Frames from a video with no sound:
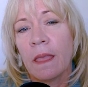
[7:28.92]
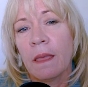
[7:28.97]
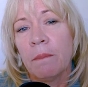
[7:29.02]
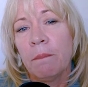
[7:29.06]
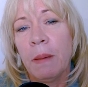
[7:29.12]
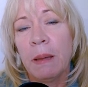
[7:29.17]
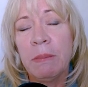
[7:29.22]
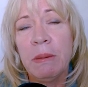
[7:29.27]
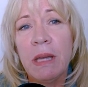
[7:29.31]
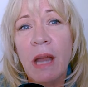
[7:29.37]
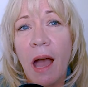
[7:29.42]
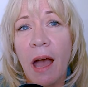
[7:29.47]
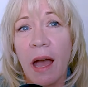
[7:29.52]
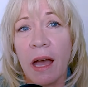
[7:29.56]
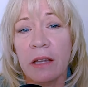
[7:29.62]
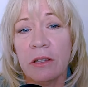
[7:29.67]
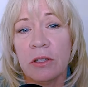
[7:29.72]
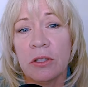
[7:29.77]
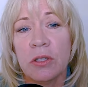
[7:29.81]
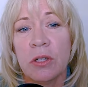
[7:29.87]
Maybe not.
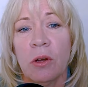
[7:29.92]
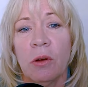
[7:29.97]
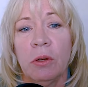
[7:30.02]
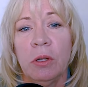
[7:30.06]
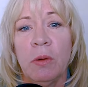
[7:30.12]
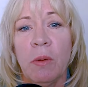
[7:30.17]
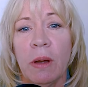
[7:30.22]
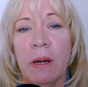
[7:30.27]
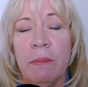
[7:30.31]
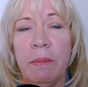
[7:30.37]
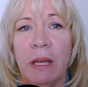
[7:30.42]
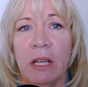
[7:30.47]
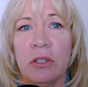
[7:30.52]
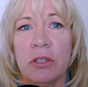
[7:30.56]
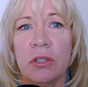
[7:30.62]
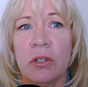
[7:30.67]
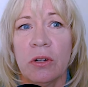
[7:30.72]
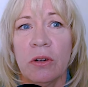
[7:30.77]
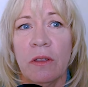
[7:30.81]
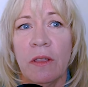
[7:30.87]
So you want to make
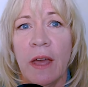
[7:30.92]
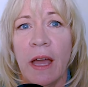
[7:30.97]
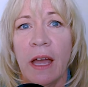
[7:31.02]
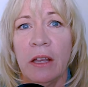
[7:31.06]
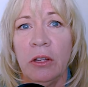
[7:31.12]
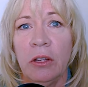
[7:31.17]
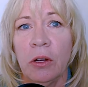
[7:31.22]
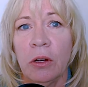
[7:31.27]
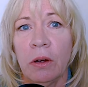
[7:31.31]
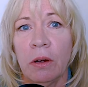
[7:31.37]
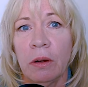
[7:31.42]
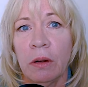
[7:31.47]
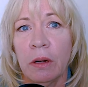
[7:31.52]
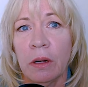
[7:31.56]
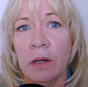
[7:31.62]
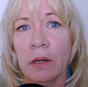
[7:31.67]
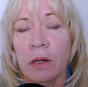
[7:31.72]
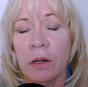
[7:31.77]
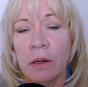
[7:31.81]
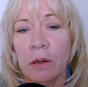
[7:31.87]
sure that you're
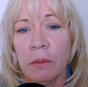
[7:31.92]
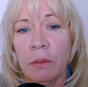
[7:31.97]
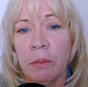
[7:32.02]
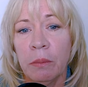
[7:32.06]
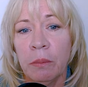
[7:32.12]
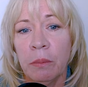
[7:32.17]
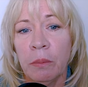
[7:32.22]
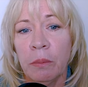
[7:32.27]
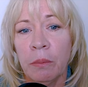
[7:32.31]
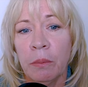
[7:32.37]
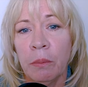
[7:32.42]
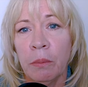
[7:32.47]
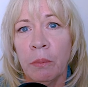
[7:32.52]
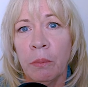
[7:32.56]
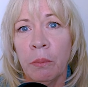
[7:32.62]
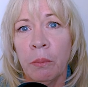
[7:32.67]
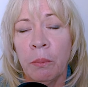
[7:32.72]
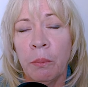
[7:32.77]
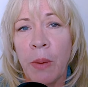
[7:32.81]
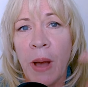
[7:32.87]

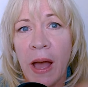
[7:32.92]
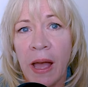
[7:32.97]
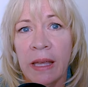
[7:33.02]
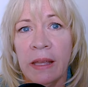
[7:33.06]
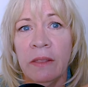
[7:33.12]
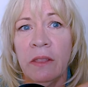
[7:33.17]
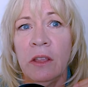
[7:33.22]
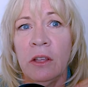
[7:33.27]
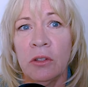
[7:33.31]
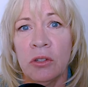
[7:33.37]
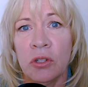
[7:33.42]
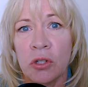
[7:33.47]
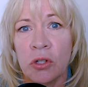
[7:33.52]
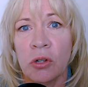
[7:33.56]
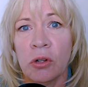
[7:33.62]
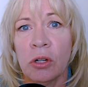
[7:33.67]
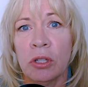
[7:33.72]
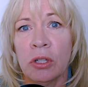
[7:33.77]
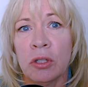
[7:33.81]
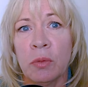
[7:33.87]
buying the
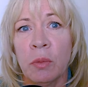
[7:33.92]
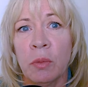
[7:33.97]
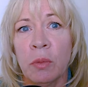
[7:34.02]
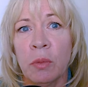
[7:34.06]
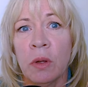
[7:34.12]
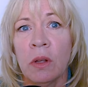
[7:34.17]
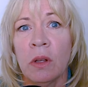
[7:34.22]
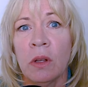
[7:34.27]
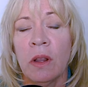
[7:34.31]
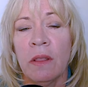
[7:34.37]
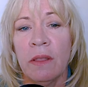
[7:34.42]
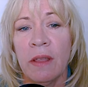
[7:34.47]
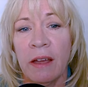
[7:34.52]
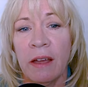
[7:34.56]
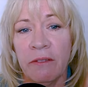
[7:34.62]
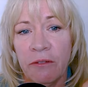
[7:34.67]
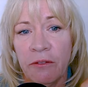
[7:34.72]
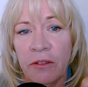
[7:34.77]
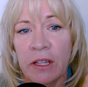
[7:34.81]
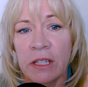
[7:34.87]
insurance that
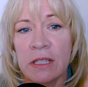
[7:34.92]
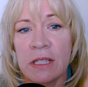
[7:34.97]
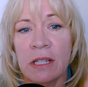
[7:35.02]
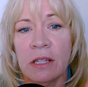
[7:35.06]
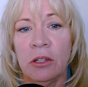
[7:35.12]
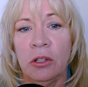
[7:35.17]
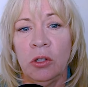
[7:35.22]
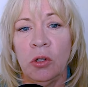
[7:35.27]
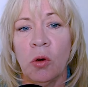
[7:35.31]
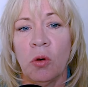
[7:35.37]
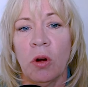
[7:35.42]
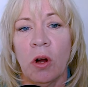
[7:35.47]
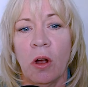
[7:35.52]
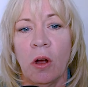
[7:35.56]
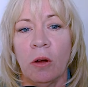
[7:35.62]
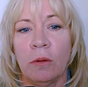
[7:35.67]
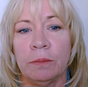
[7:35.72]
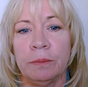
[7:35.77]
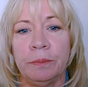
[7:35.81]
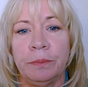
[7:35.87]
fits your
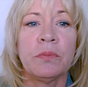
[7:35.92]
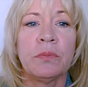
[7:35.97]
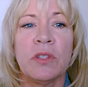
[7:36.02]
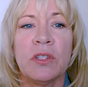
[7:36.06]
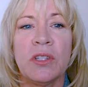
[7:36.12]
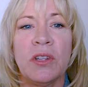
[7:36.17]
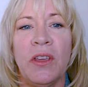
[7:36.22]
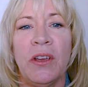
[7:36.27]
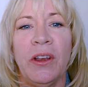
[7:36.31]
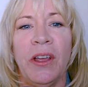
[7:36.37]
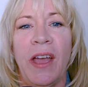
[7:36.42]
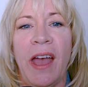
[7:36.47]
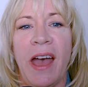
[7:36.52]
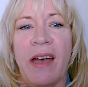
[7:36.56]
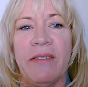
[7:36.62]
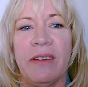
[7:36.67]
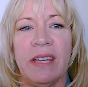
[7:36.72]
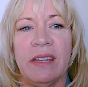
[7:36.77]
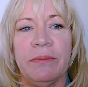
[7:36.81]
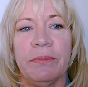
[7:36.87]
home. So there you
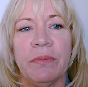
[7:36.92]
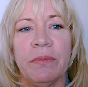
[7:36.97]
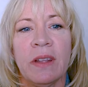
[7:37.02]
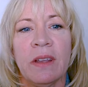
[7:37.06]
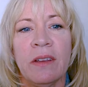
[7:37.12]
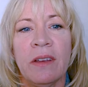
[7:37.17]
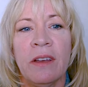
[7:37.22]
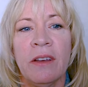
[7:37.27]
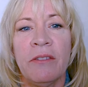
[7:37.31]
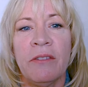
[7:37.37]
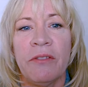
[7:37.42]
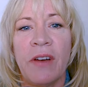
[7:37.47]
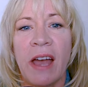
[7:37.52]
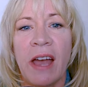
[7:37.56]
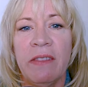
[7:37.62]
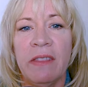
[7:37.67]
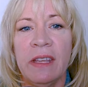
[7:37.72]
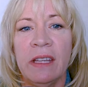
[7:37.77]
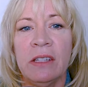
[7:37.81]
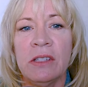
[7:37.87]
have it.
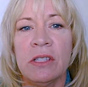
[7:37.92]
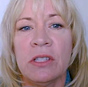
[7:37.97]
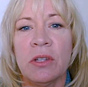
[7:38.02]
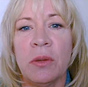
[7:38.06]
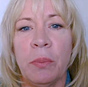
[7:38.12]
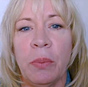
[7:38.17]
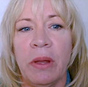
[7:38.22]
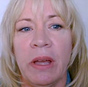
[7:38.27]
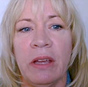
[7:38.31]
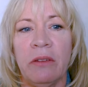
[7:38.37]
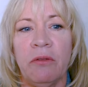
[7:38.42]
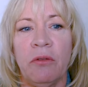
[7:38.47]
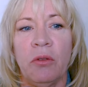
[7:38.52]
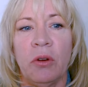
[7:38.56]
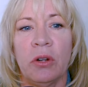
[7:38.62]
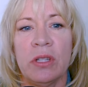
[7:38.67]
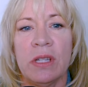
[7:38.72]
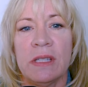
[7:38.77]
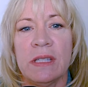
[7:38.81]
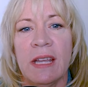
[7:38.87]
5 things to plan
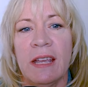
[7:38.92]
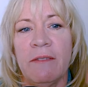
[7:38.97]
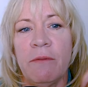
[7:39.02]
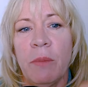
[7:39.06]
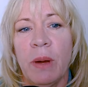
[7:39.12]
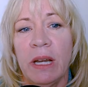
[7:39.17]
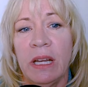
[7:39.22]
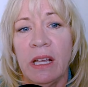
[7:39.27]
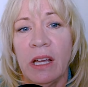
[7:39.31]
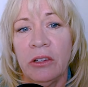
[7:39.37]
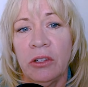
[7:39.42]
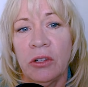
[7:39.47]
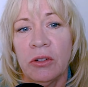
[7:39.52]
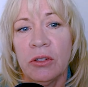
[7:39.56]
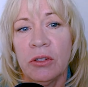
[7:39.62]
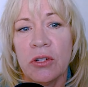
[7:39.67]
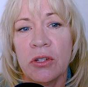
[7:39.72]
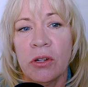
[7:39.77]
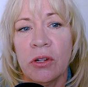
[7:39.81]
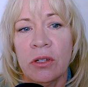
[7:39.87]
for to save money on your
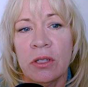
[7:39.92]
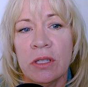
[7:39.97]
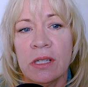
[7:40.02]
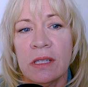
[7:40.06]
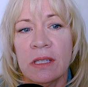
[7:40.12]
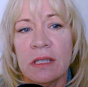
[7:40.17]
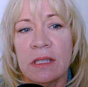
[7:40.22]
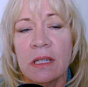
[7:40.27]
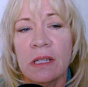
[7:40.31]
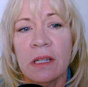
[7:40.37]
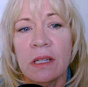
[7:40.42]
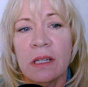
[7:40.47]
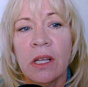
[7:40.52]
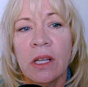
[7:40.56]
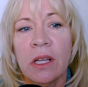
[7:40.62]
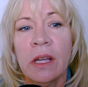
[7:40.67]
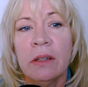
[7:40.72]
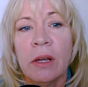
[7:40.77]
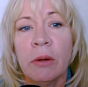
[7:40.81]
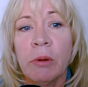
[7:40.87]
insurances.
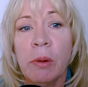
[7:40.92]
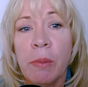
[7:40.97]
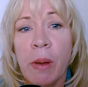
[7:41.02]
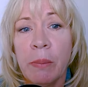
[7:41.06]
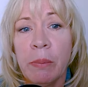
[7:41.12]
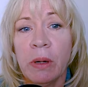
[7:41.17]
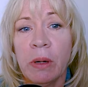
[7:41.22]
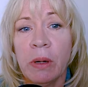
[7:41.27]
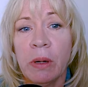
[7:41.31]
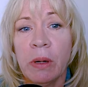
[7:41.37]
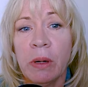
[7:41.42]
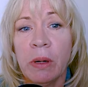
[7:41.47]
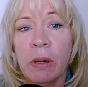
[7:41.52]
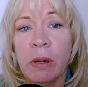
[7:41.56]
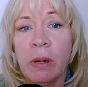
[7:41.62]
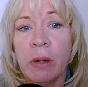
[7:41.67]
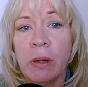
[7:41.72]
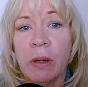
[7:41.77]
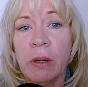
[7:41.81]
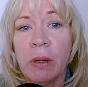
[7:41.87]
Now remember, a little bit
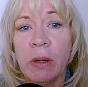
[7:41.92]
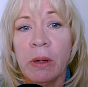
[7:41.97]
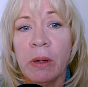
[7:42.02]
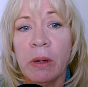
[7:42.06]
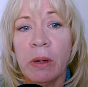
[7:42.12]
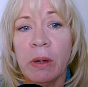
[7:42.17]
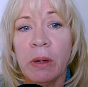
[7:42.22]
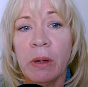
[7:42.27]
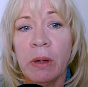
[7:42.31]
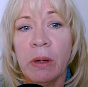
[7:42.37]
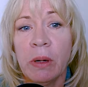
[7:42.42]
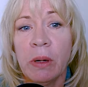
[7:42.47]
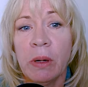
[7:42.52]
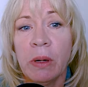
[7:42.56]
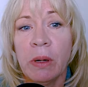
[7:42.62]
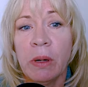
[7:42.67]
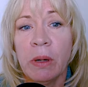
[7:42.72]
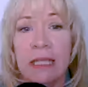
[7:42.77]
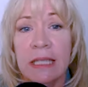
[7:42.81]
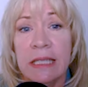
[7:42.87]
of time and effort
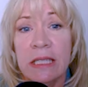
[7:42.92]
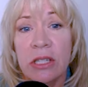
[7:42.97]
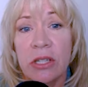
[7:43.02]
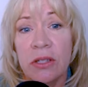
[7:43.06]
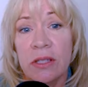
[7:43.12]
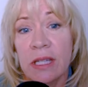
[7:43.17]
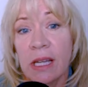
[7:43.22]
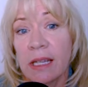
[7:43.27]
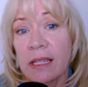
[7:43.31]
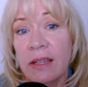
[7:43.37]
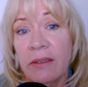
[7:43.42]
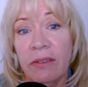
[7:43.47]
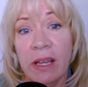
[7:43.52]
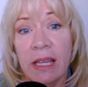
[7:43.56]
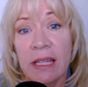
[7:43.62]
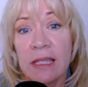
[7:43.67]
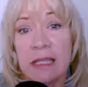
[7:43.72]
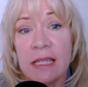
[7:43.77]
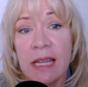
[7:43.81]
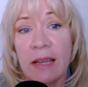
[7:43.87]
can lead to
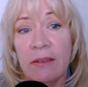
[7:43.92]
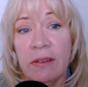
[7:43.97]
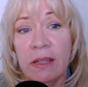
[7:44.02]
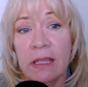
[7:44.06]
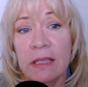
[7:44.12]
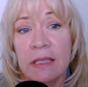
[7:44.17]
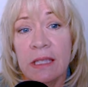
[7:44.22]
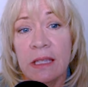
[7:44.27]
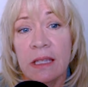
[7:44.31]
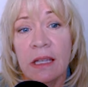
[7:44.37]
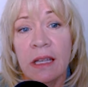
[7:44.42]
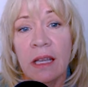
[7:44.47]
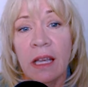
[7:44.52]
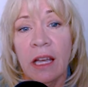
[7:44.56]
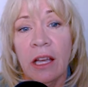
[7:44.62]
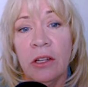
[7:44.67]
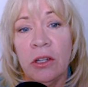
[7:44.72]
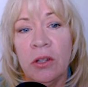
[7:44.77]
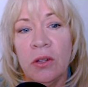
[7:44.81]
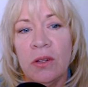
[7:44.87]
significant savings.
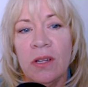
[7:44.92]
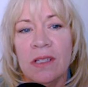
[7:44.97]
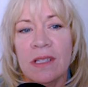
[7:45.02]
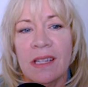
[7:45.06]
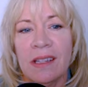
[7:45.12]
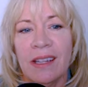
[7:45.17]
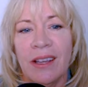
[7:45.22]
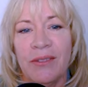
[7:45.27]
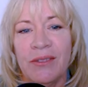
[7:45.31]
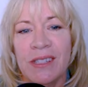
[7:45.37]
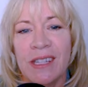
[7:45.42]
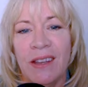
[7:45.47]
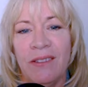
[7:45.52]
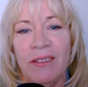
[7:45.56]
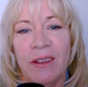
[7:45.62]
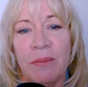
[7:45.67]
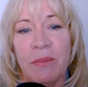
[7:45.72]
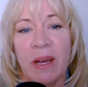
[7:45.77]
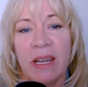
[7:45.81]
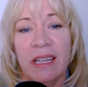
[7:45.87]
And who doesn't love
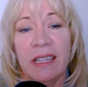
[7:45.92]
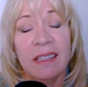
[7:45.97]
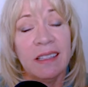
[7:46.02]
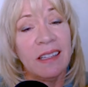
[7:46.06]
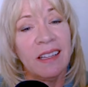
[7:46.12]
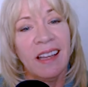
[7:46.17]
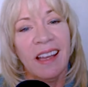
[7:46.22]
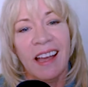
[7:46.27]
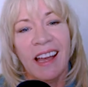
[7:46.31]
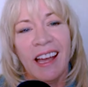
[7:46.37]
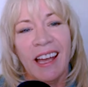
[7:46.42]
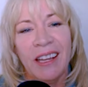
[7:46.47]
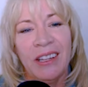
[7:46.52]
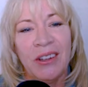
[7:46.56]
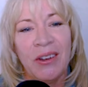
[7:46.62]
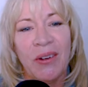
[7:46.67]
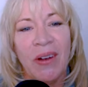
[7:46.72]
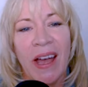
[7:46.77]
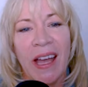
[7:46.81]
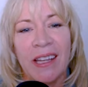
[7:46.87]
saving money? I
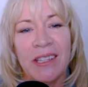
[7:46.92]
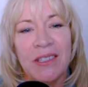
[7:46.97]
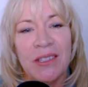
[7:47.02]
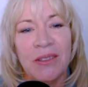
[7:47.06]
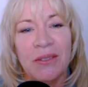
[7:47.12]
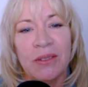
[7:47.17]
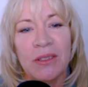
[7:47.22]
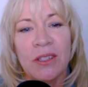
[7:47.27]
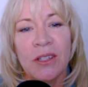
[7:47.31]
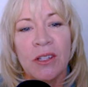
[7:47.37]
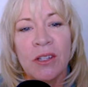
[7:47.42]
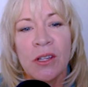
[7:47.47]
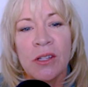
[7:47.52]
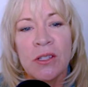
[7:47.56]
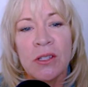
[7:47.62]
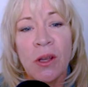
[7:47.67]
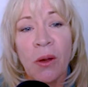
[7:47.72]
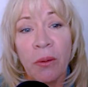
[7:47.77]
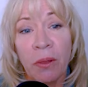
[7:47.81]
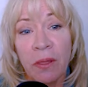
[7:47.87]
know I do.
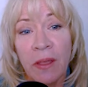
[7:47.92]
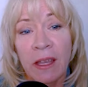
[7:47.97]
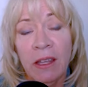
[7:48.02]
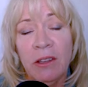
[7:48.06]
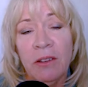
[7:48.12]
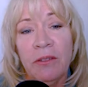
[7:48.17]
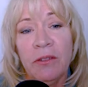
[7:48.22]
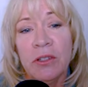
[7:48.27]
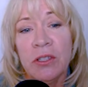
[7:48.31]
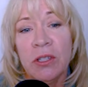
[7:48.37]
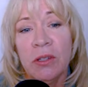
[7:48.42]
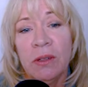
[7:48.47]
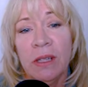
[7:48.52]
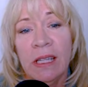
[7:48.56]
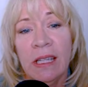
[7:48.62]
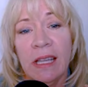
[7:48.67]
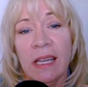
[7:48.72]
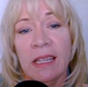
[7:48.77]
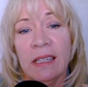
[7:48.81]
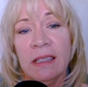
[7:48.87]
So thank you for
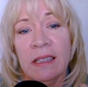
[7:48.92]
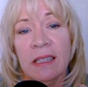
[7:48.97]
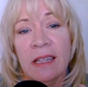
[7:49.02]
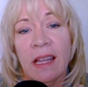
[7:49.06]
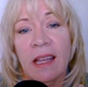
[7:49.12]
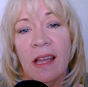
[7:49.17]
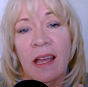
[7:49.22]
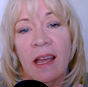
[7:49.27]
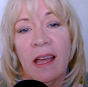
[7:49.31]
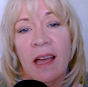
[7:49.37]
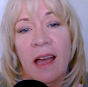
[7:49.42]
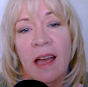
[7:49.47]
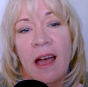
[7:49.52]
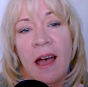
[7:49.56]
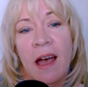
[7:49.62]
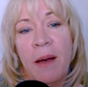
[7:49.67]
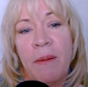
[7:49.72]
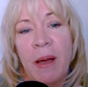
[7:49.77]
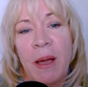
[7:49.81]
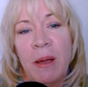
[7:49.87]
tuning in.
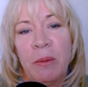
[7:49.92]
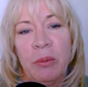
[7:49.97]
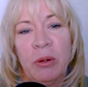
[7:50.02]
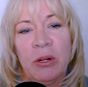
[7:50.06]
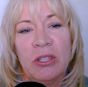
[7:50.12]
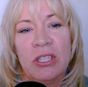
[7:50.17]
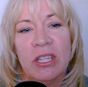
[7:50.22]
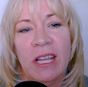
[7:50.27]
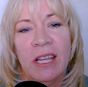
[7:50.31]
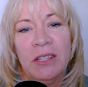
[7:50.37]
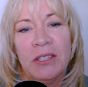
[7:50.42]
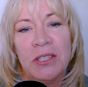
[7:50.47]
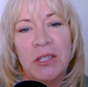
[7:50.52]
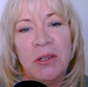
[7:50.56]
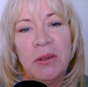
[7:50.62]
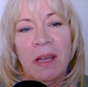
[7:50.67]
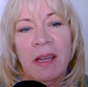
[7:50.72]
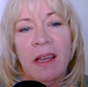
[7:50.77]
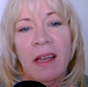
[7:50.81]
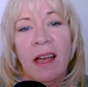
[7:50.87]
I appreciate
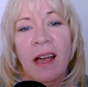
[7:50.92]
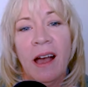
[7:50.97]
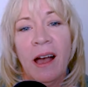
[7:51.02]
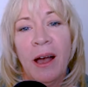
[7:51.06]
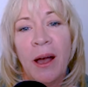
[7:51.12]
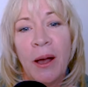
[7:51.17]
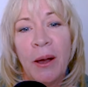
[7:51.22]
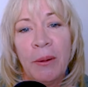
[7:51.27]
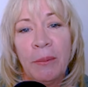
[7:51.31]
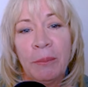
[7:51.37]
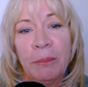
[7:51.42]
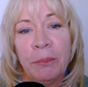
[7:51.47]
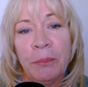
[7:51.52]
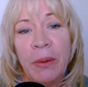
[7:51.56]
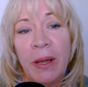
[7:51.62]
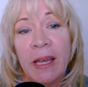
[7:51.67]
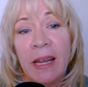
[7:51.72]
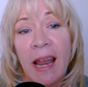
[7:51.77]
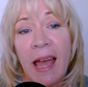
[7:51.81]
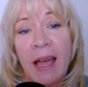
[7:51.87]
you. And
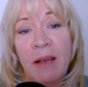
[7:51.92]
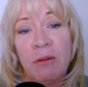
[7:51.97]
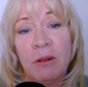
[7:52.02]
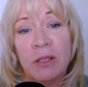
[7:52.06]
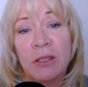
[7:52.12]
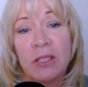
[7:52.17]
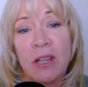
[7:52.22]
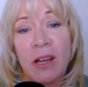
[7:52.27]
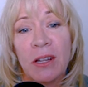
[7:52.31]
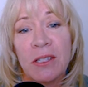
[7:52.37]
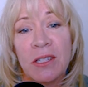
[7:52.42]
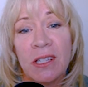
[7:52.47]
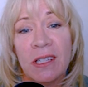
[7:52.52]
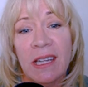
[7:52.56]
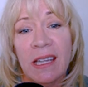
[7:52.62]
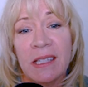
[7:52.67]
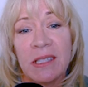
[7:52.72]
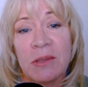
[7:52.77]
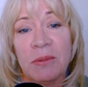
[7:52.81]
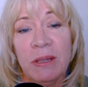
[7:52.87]
I will talk to you
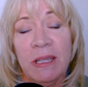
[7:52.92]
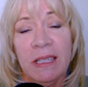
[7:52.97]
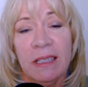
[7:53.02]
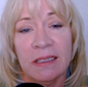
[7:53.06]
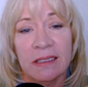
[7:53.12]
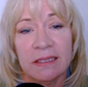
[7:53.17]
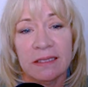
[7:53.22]
next week.